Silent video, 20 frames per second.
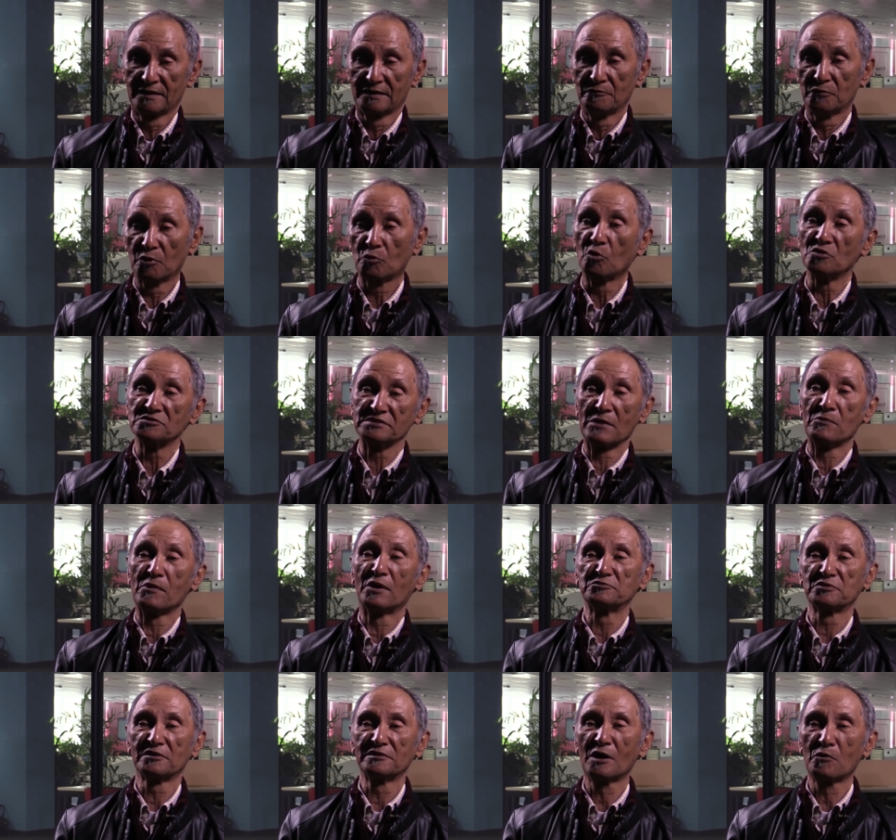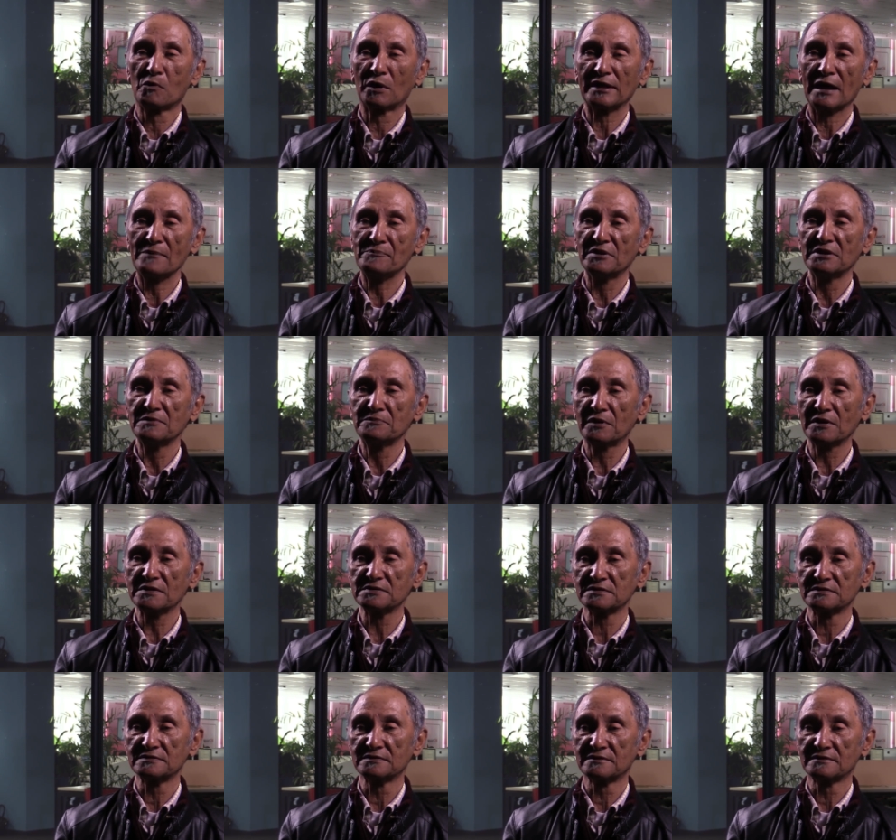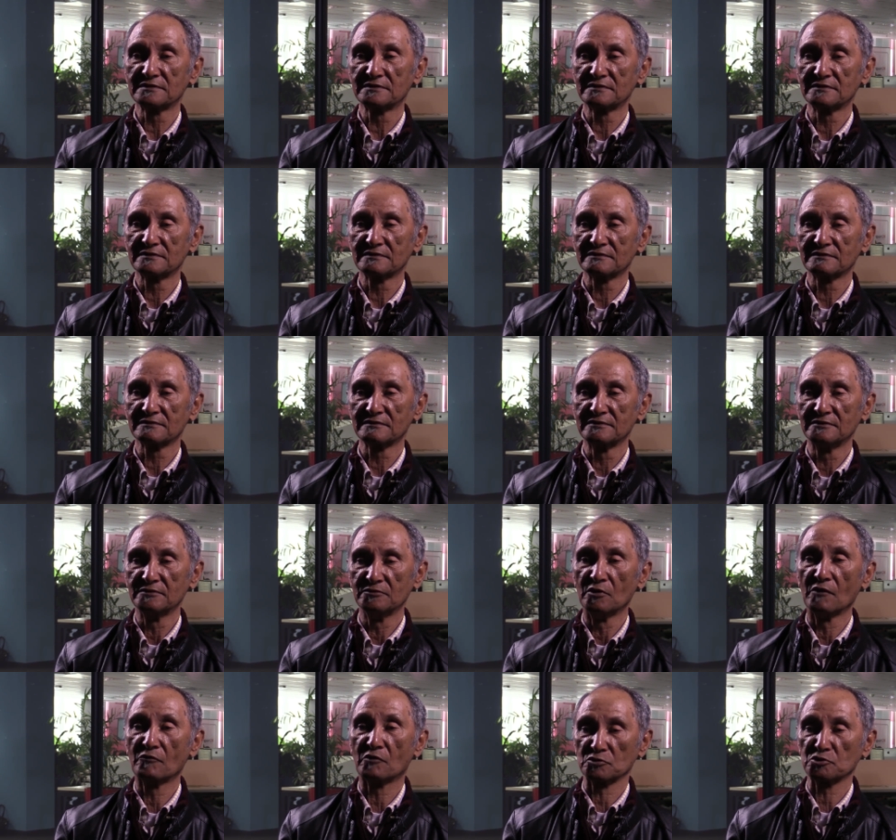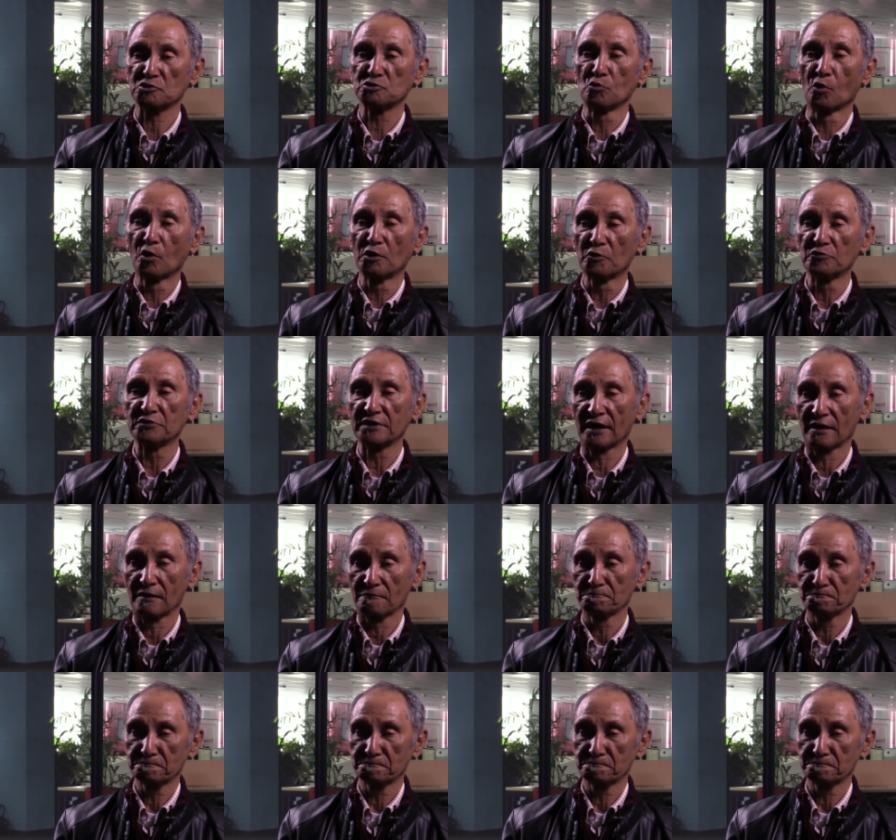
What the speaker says: Because they want to know what happened in prison. You've got a story to tell.